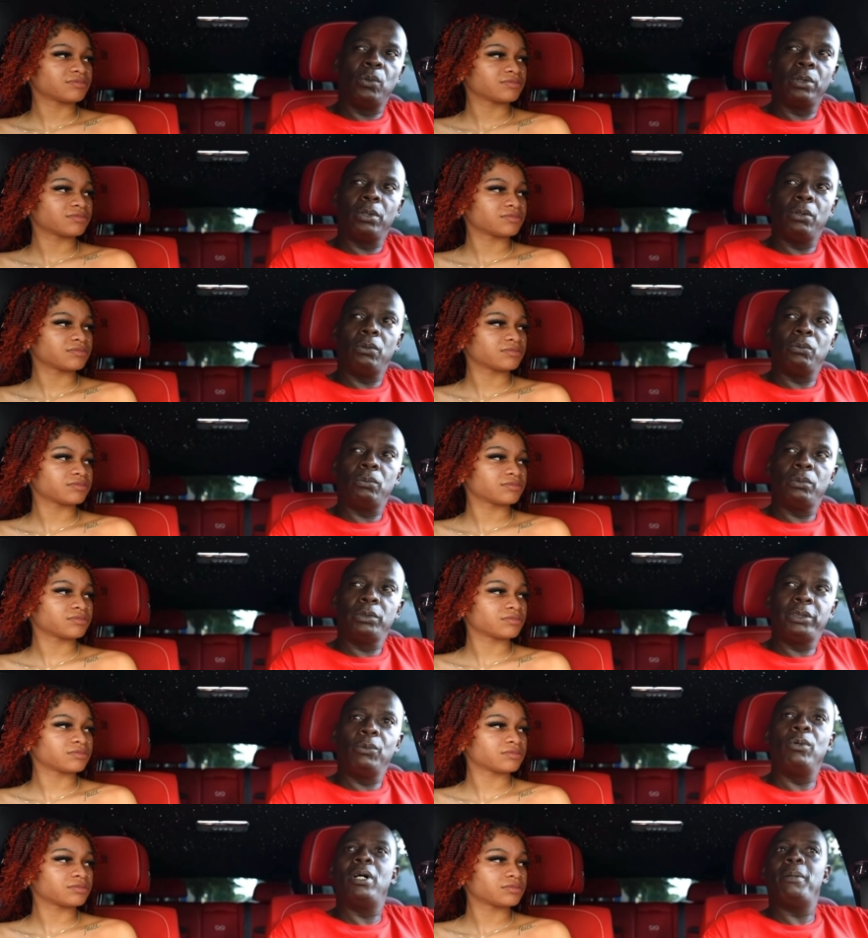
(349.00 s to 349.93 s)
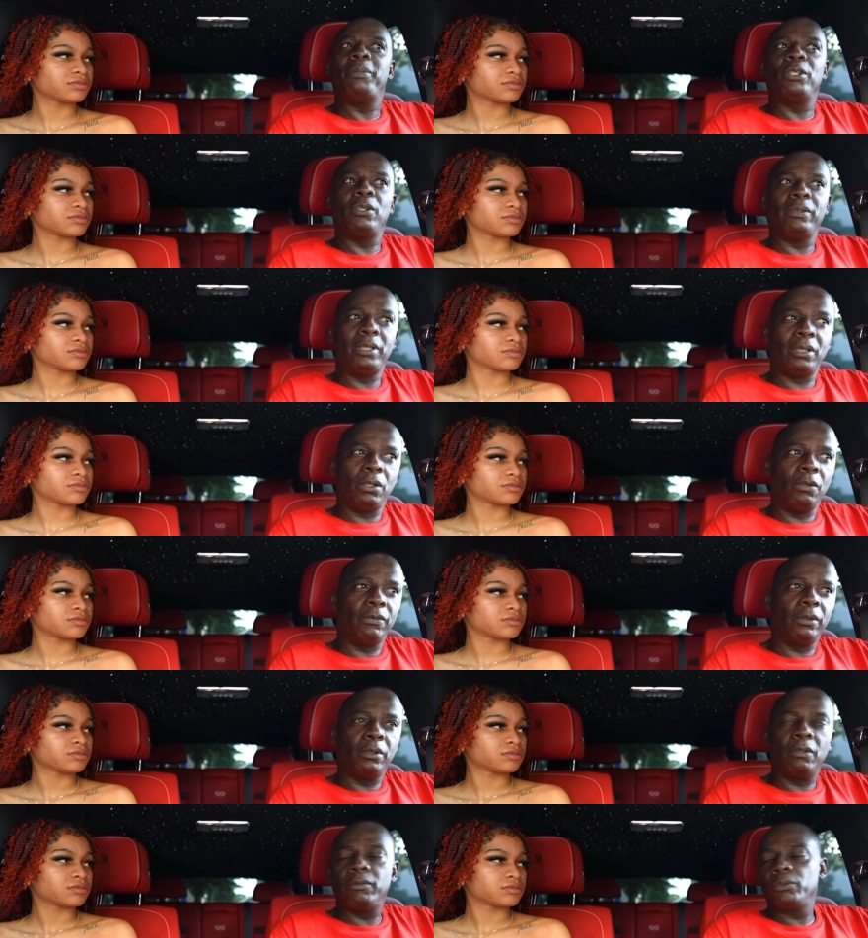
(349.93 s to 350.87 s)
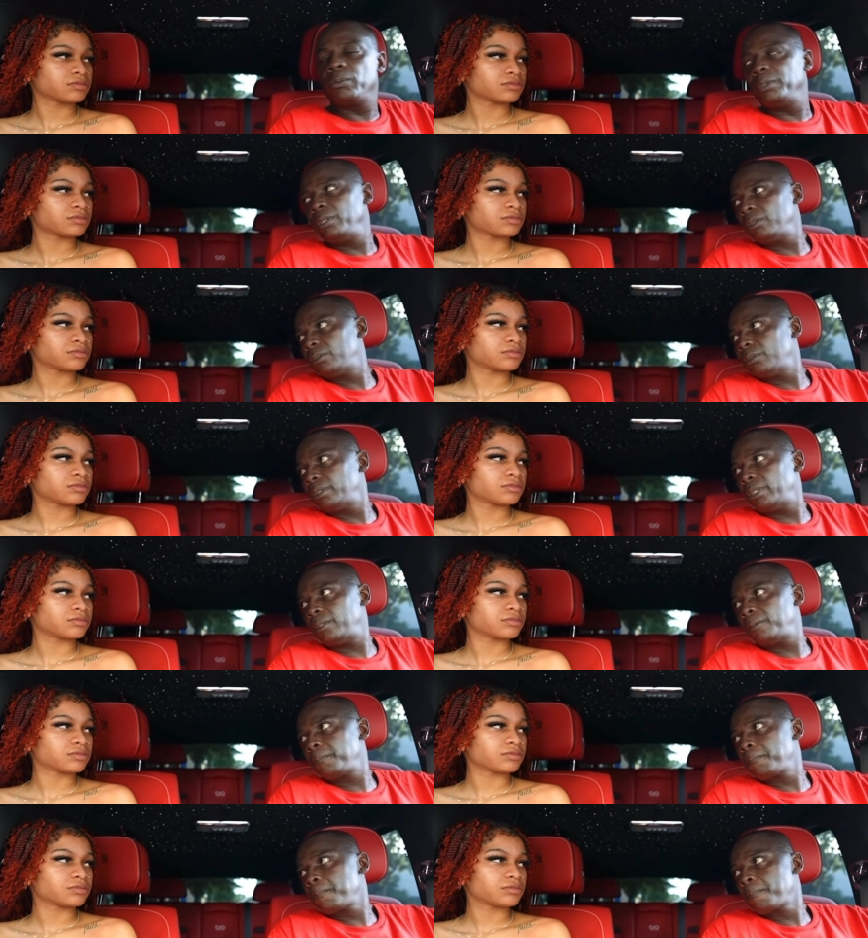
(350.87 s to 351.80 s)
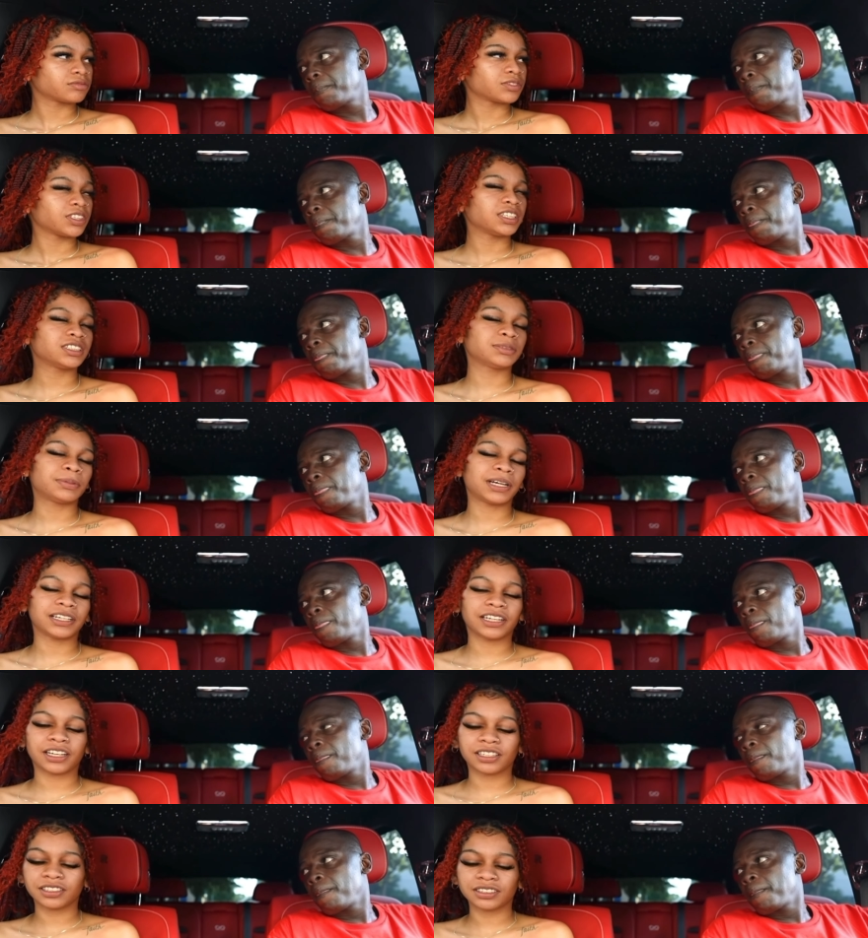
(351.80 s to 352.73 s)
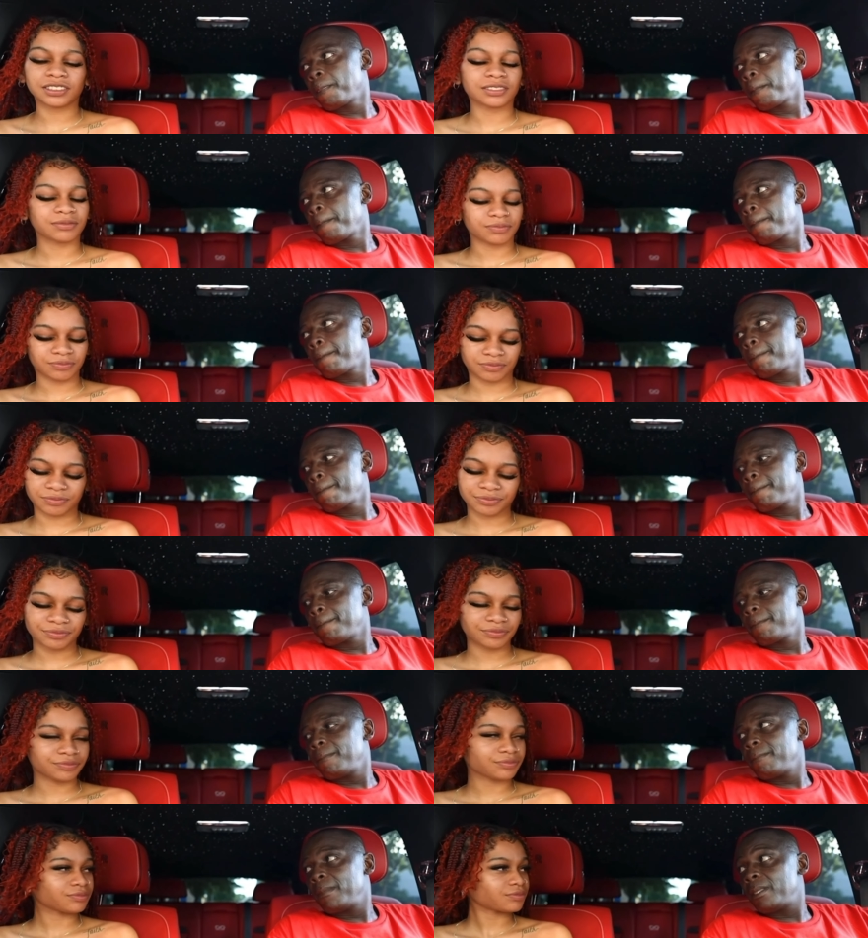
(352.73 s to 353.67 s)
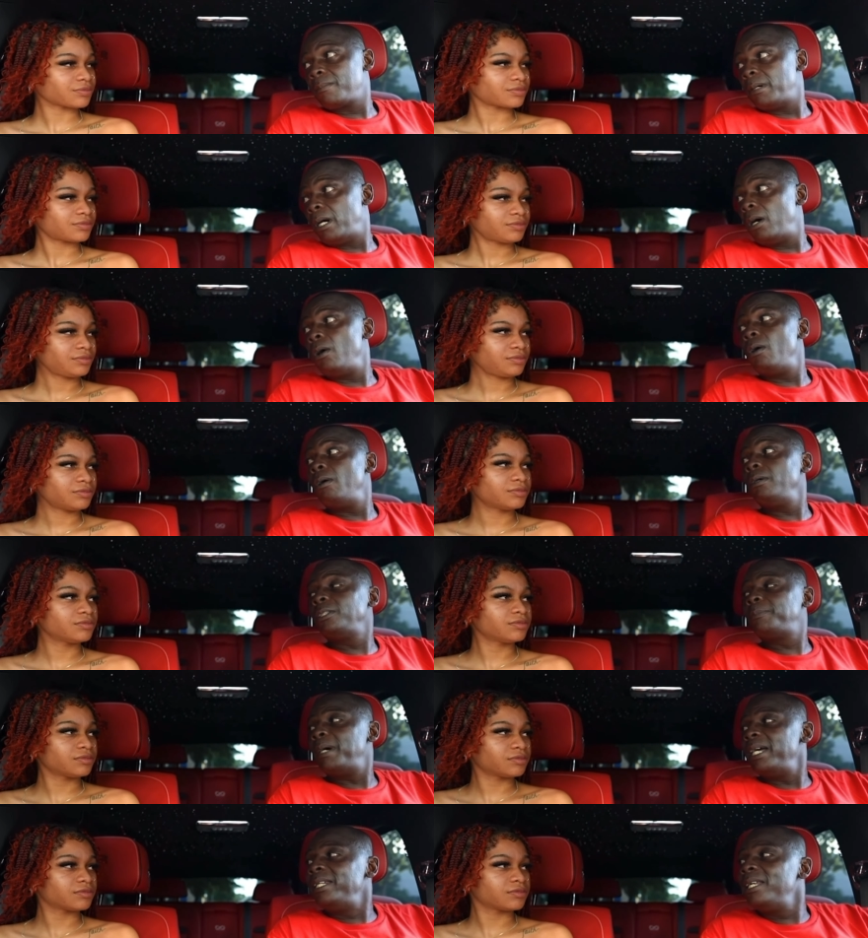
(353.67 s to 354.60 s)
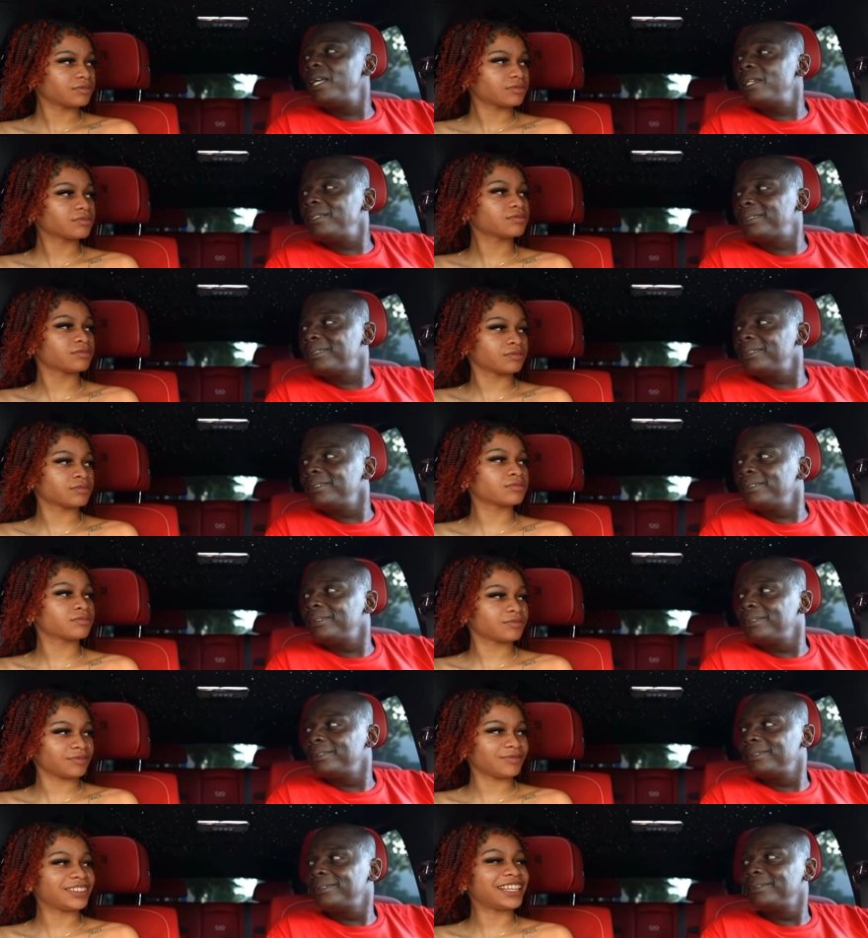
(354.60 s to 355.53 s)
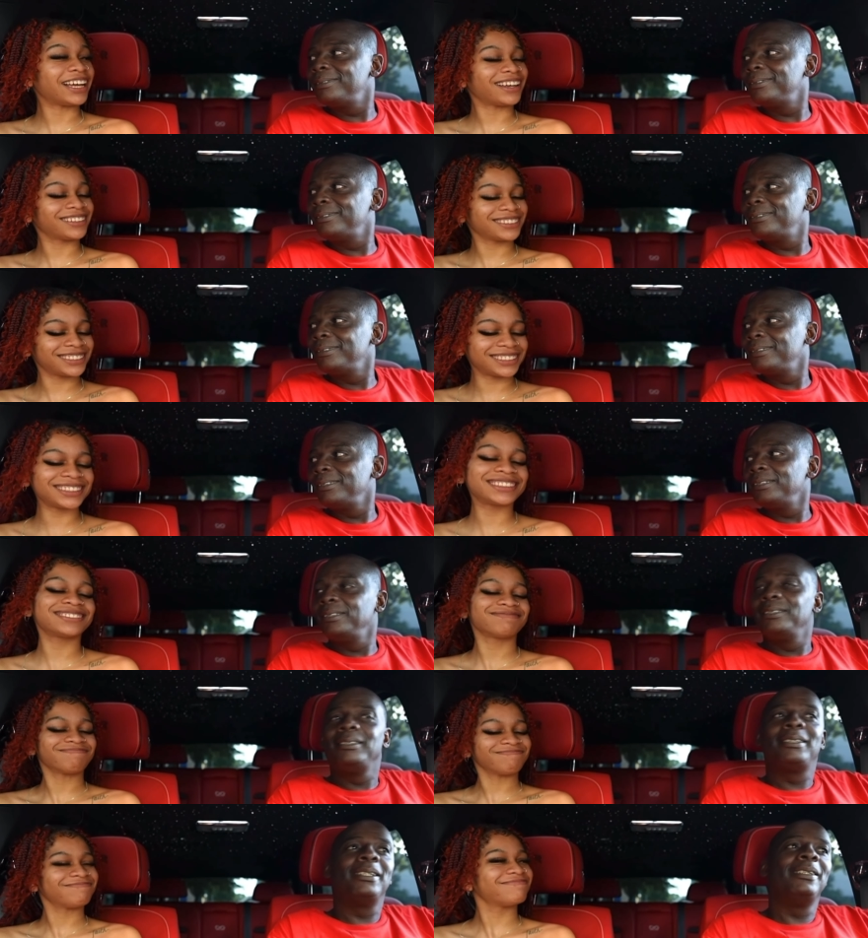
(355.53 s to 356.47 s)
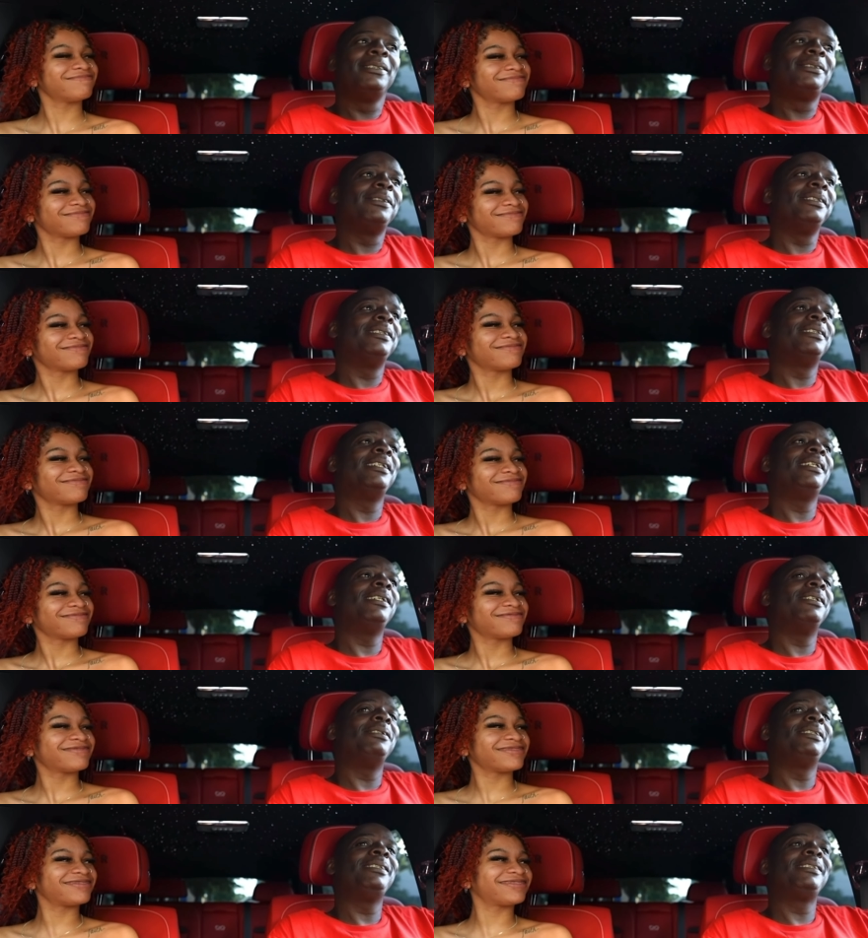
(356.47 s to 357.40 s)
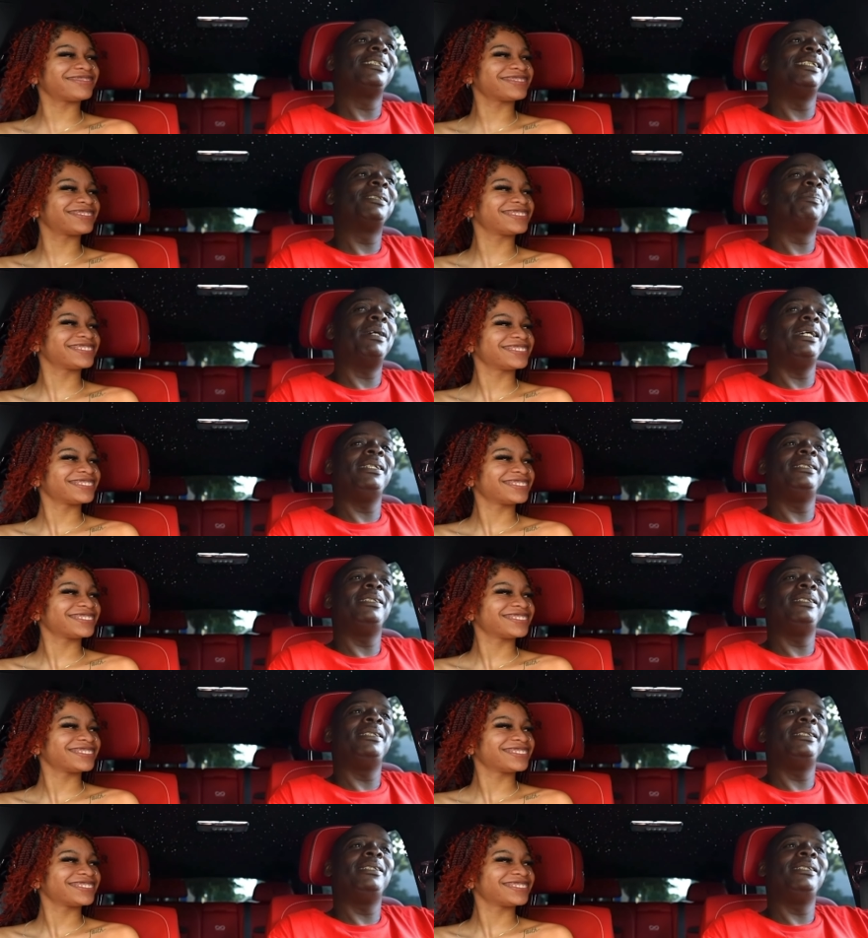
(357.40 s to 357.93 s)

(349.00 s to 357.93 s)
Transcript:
Speaker 1: going on. Well, I've been on here over over three years.
Speaker 2: It's by Dallas.
Speaker 1: It's by, oh, it's by Dallas. Mm-hmm. Dallas. Country. It's by